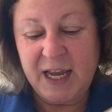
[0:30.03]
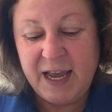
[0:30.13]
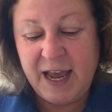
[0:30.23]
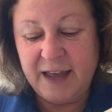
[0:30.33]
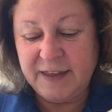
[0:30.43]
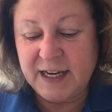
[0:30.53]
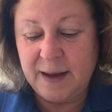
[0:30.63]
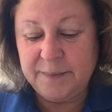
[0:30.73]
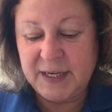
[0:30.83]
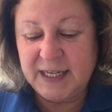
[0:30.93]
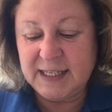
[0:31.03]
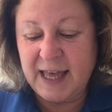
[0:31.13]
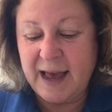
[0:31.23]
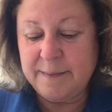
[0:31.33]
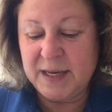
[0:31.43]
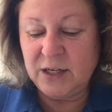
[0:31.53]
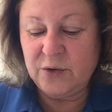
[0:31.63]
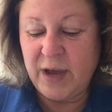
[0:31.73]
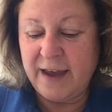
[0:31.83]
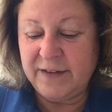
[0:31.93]
At the company's lab in New
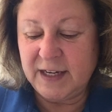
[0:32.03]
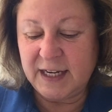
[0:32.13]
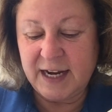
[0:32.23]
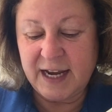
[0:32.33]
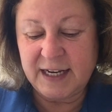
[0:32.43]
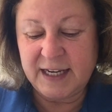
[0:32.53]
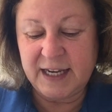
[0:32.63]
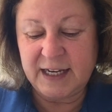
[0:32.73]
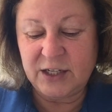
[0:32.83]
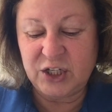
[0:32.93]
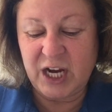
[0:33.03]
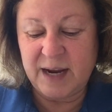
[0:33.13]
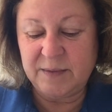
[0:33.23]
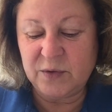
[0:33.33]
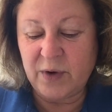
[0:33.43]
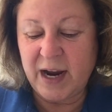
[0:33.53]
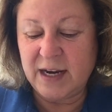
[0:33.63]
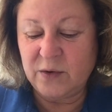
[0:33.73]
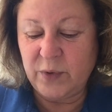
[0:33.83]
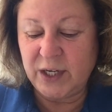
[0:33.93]
Haven, Connecticut, James
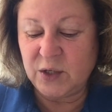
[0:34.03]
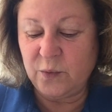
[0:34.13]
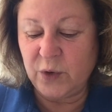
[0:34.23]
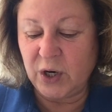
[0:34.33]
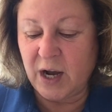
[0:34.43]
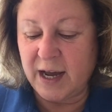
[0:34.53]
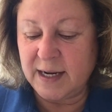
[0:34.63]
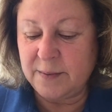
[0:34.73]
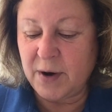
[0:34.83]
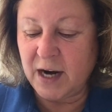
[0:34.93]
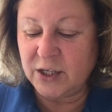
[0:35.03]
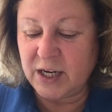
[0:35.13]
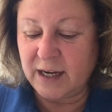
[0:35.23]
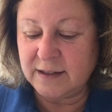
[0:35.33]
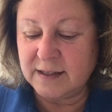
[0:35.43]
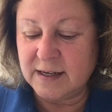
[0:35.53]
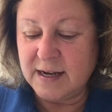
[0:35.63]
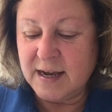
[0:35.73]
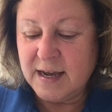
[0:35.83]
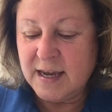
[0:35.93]
Wright went to work on the project.
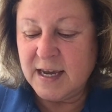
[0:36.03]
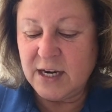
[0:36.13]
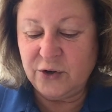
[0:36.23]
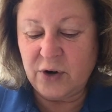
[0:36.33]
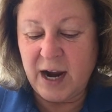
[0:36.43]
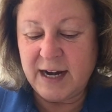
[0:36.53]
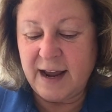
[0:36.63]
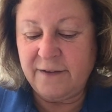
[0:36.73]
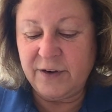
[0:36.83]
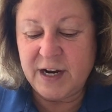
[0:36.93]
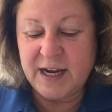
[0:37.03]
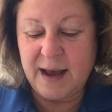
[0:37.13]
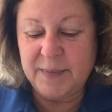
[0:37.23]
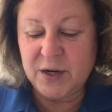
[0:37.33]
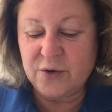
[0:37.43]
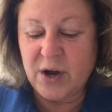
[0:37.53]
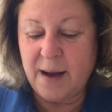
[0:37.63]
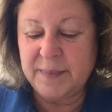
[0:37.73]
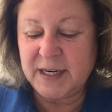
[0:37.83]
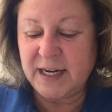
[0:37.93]
He tried every chemical
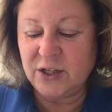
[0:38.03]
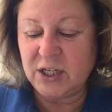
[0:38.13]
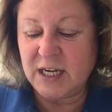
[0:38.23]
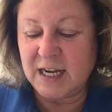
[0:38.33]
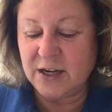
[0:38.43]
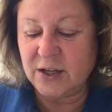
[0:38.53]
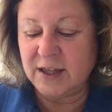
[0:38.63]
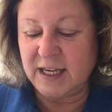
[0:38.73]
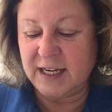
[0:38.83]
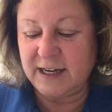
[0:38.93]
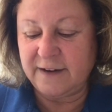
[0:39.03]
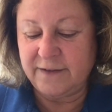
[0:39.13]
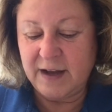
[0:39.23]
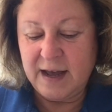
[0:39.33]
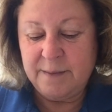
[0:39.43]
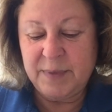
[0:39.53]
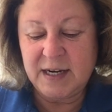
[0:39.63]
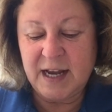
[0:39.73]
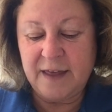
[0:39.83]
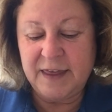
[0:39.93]
combination he could think of, but
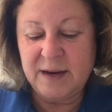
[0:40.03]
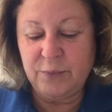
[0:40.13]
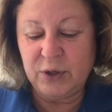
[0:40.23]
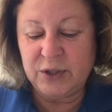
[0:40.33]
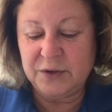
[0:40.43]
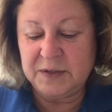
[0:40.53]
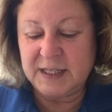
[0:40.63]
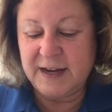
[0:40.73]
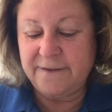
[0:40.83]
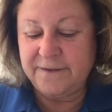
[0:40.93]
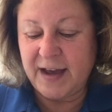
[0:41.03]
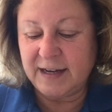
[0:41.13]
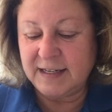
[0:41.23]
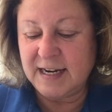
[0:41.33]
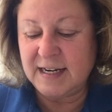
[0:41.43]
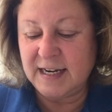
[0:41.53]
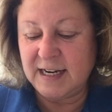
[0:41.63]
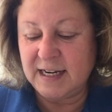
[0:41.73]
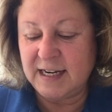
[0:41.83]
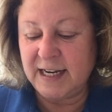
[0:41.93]
nothing produced the effect he
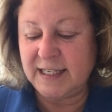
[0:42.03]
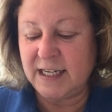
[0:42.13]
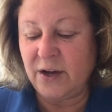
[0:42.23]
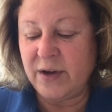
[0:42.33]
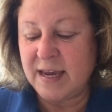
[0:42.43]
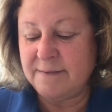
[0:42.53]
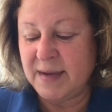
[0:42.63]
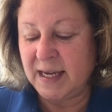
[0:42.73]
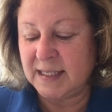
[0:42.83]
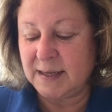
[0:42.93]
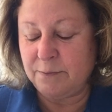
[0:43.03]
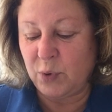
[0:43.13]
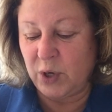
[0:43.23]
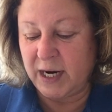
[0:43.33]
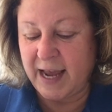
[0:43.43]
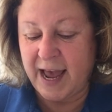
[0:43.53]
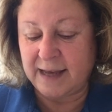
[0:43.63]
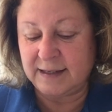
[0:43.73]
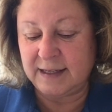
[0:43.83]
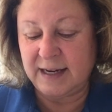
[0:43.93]
needed until he mixed boric
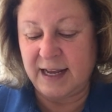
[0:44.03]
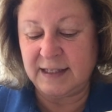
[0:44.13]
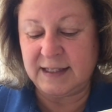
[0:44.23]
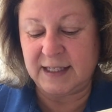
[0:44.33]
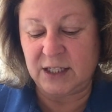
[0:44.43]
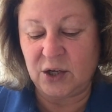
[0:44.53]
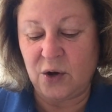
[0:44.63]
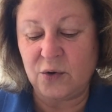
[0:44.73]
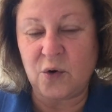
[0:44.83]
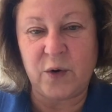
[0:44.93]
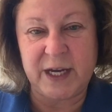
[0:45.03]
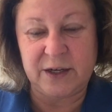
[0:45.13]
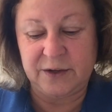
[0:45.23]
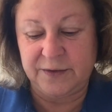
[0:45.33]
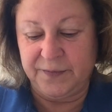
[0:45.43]
acid and silicone oil.